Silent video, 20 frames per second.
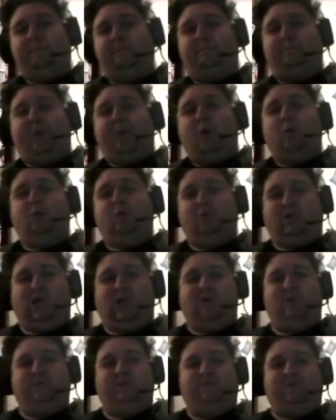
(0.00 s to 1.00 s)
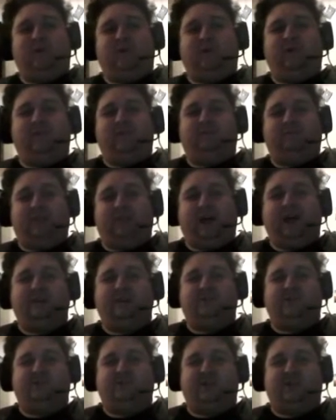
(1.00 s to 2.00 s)
boatload full of
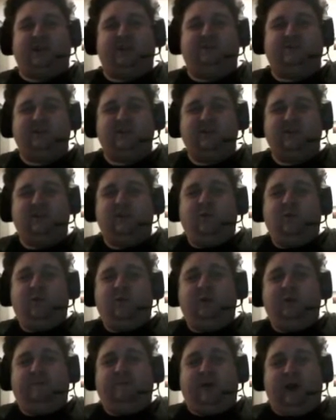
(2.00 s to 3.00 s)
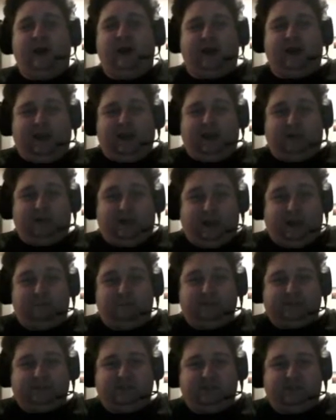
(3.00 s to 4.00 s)
flash drives with unaired
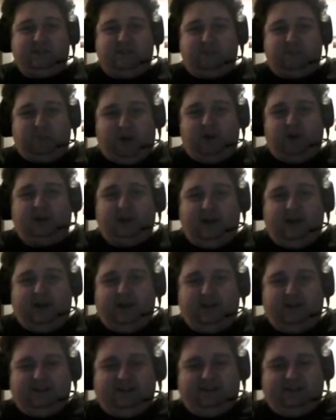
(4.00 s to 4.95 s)
episodes of Bargain Hunt